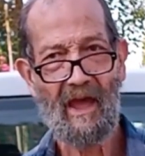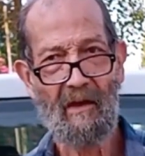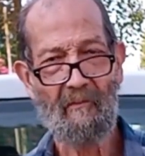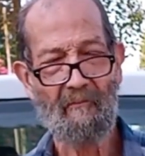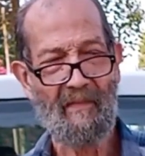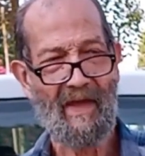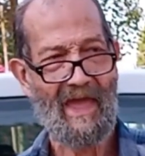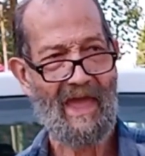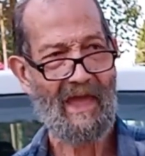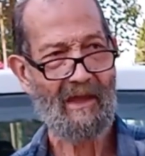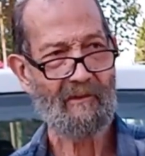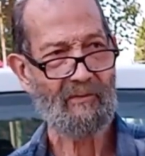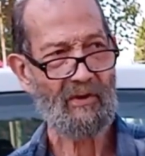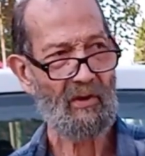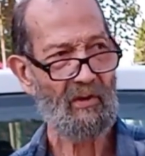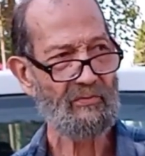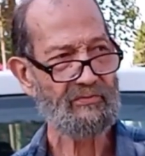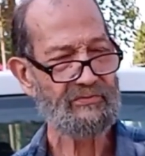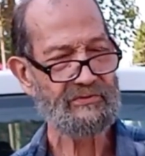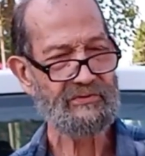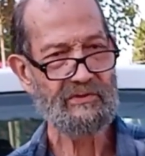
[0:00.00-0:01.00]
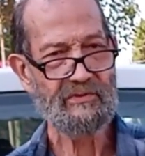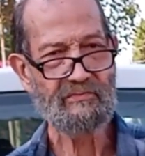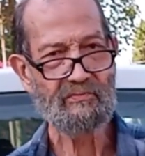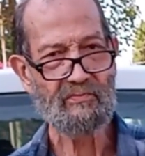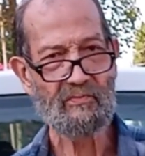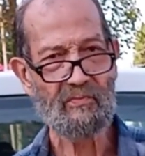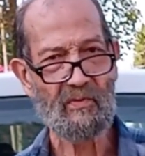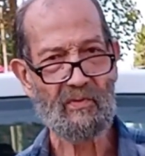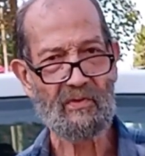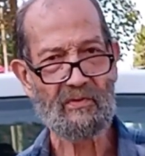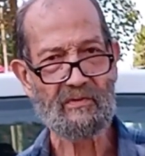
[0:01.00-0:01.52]
got mad because
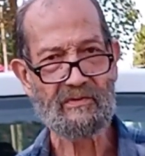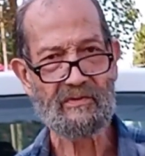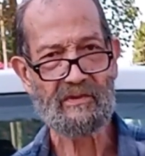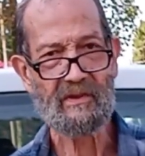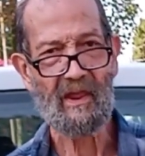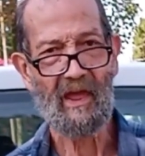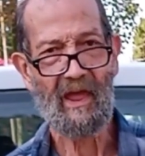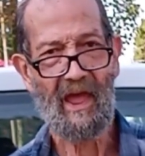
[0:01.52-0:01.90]
she was